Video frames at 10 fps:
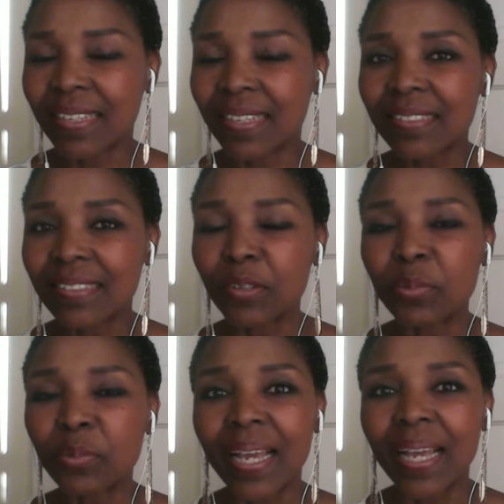that's not
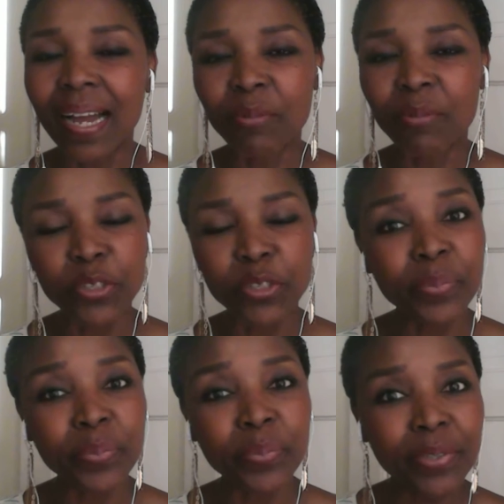where I wanted to
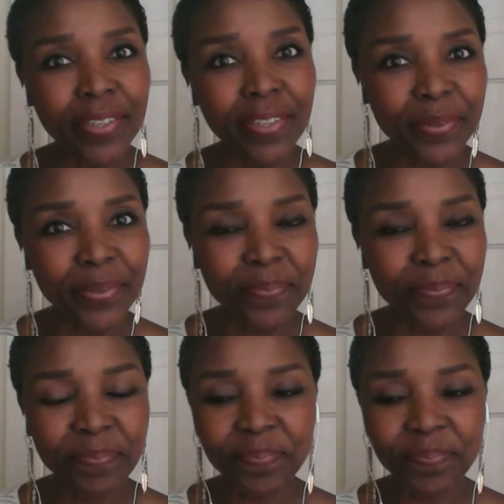put you.
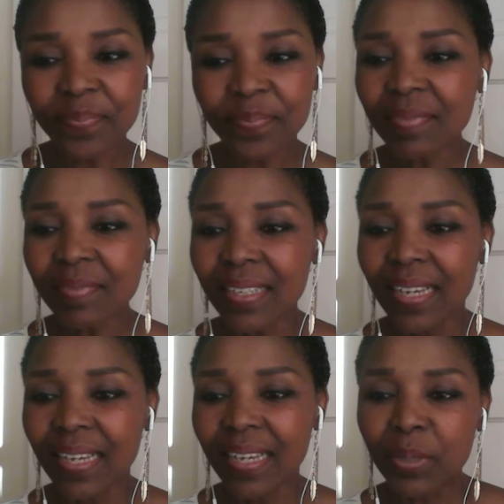
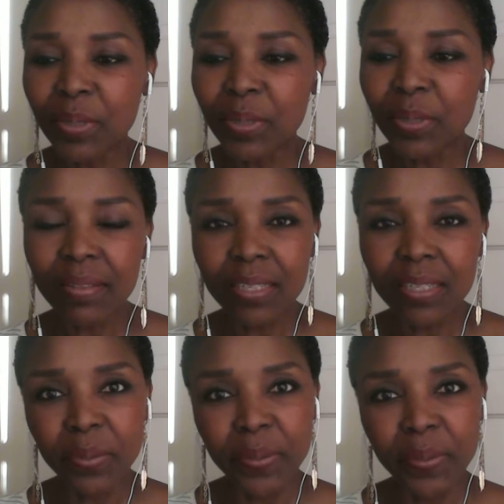But now that
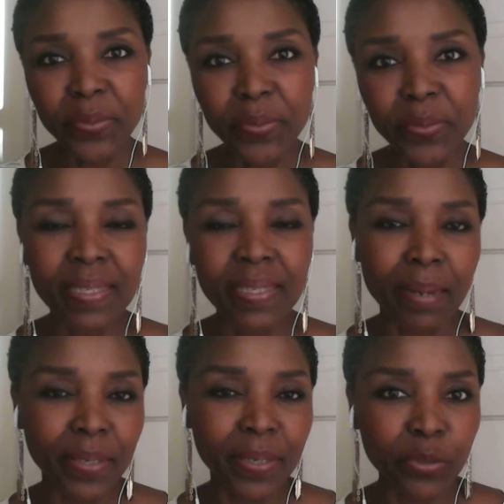we're going to
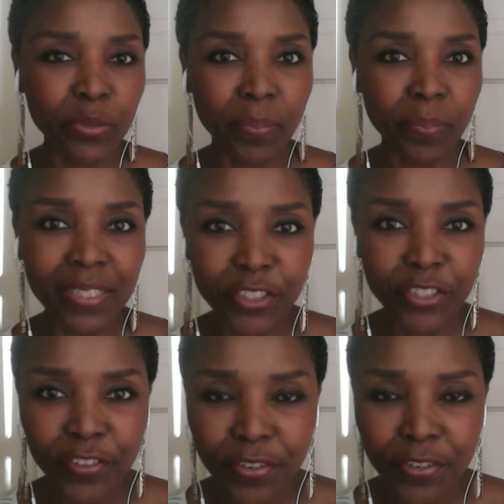step into part
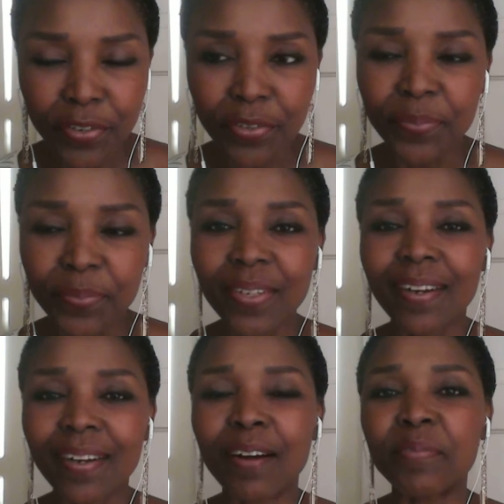two
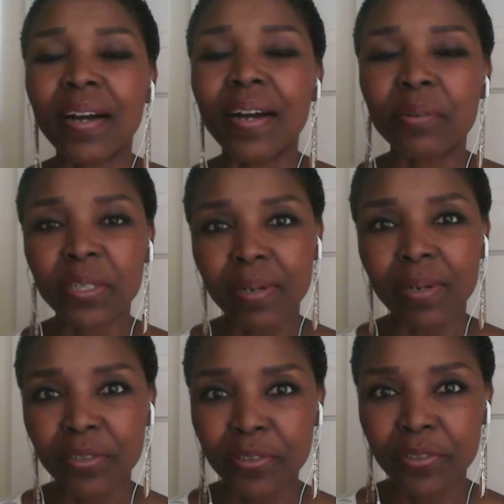of our
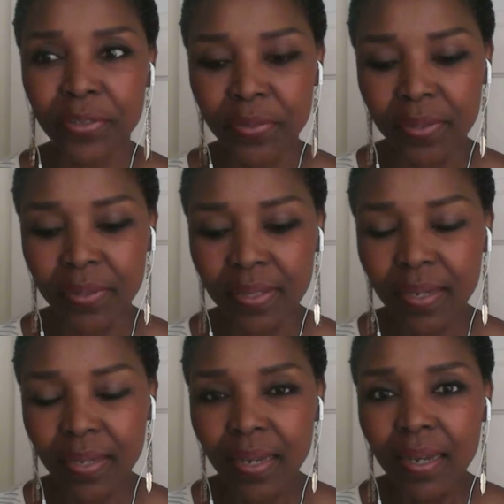gratitude
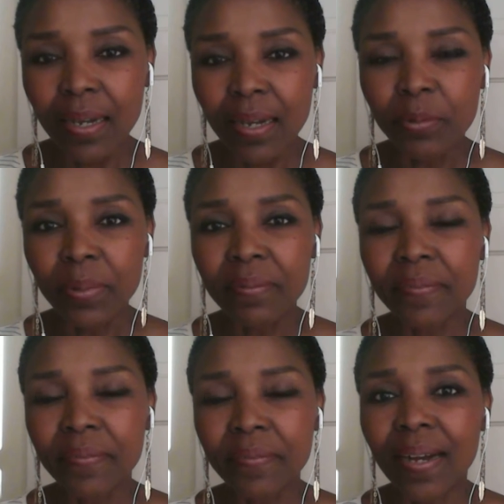with